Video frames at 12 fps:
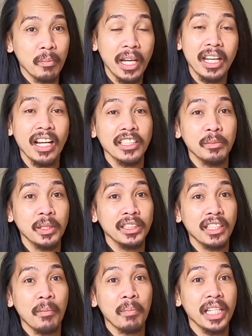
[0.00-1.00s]
my
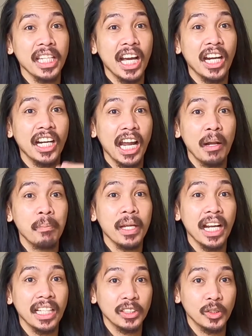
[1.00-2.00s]
husband company are
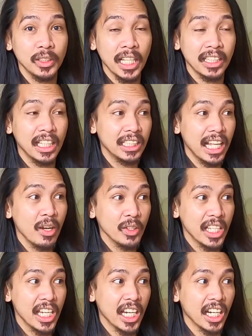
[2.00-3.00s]
helping us to settle down
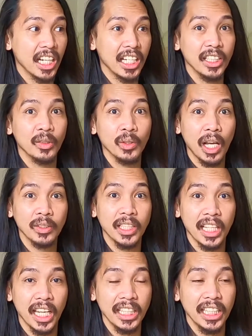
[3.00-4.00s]
here in
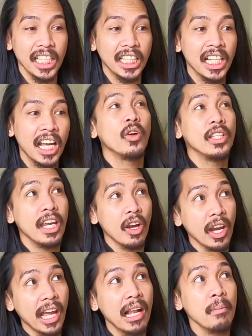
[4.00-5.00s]
2018, they
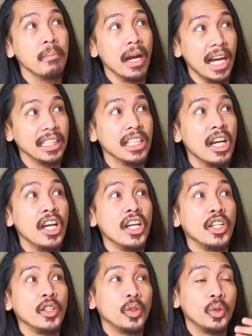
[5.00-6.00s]
help us
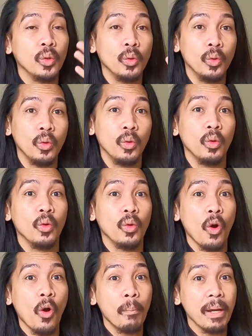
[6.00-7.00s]
to
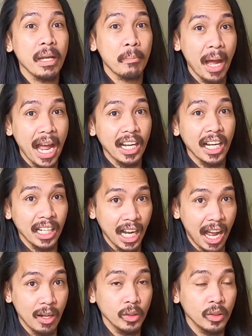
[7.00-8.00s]
open a bank
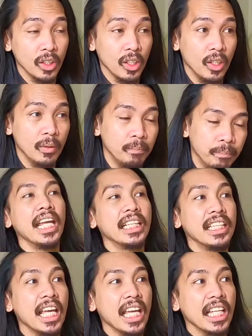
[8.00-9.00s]
account,
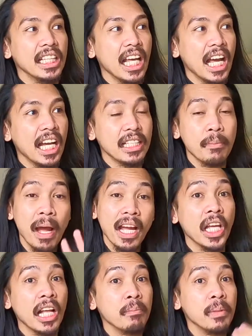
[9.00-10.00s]
and then the bank
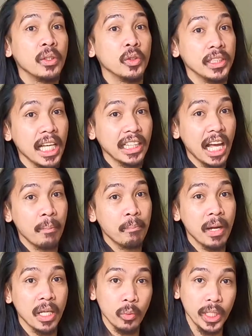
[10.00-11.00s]
helped me to set up
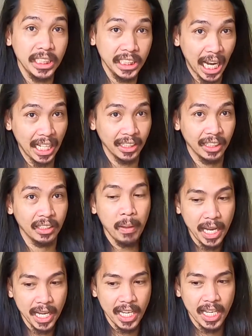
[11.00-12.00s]
my WeChat
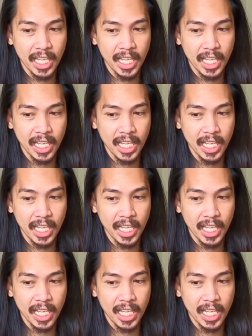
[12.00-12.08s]
Pay.